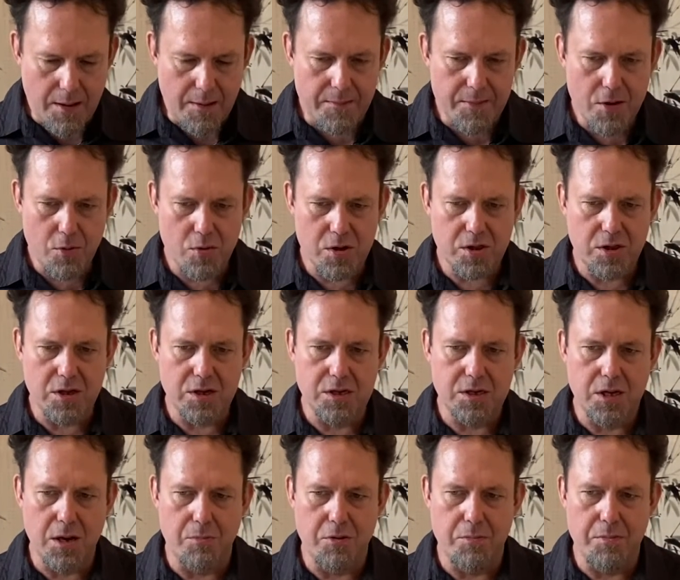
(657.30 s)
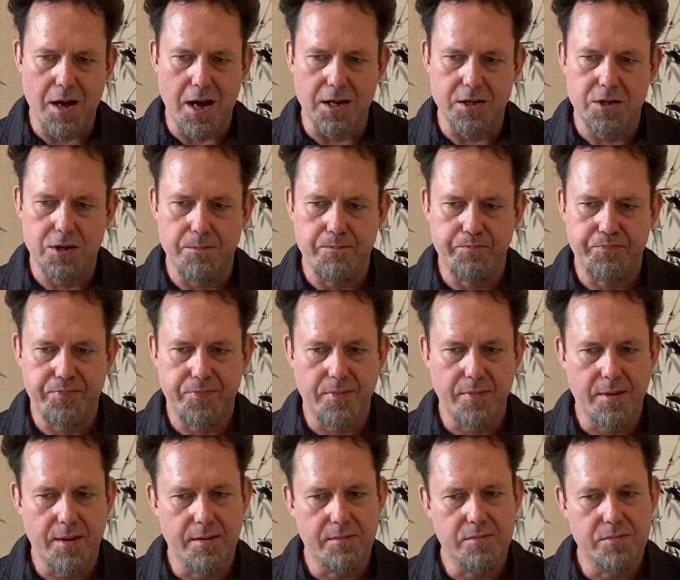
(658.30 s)
with this summer batch.
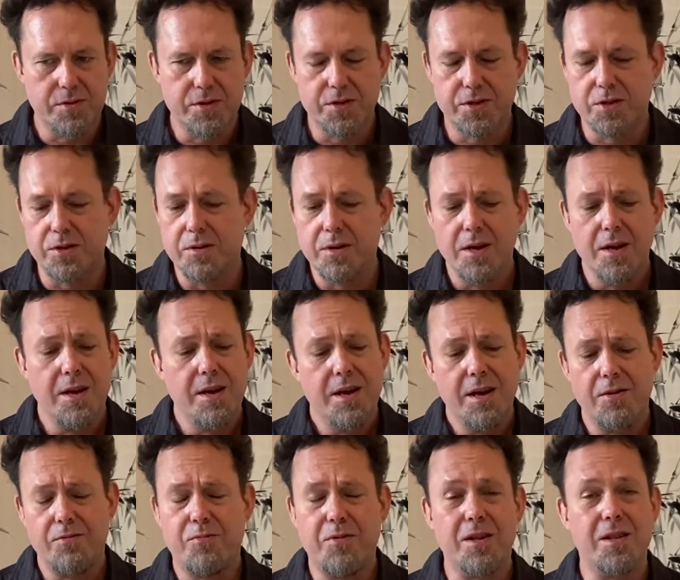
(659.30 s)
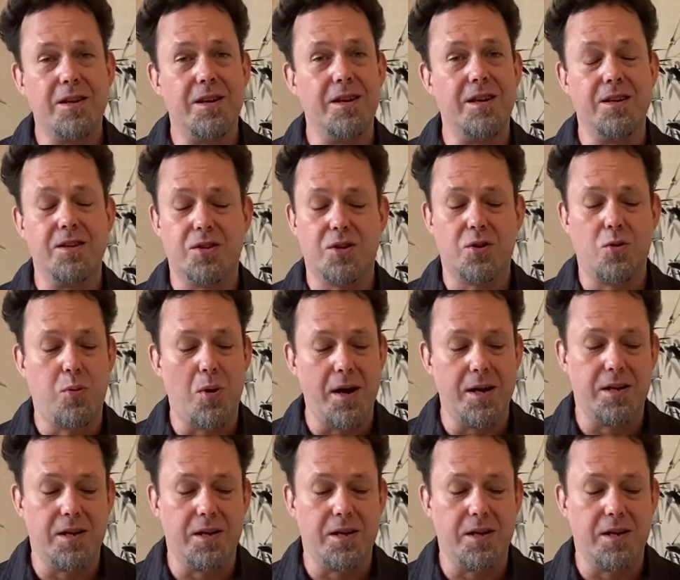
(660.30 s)
So it really is quite